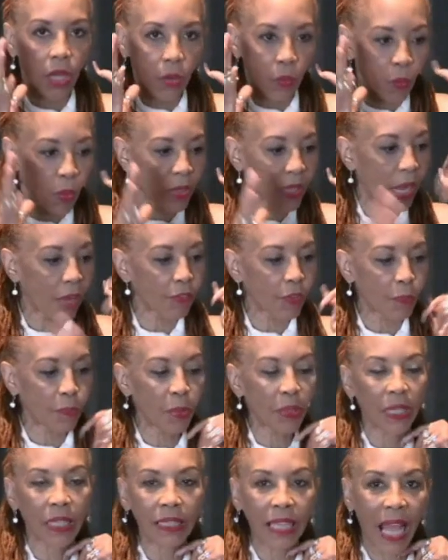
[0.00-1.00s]
whatever,
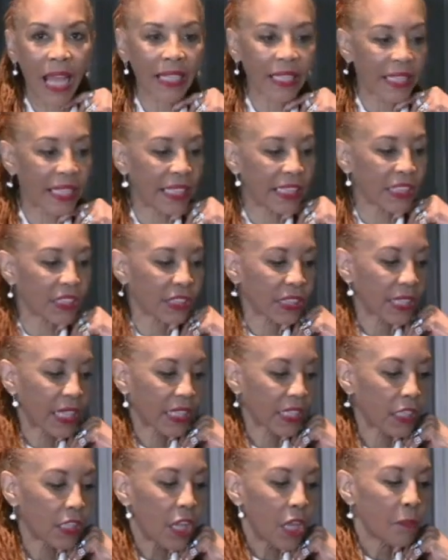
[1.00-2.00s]
put a lot of energy
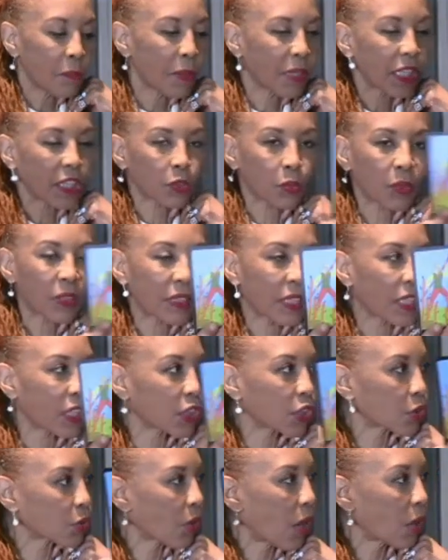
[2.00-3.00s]
in it, because we see a
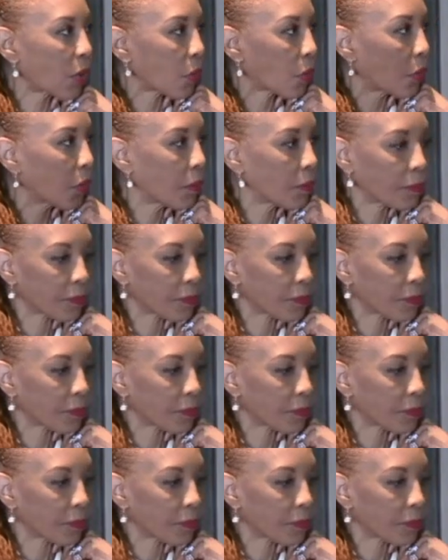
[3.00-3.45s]
struggle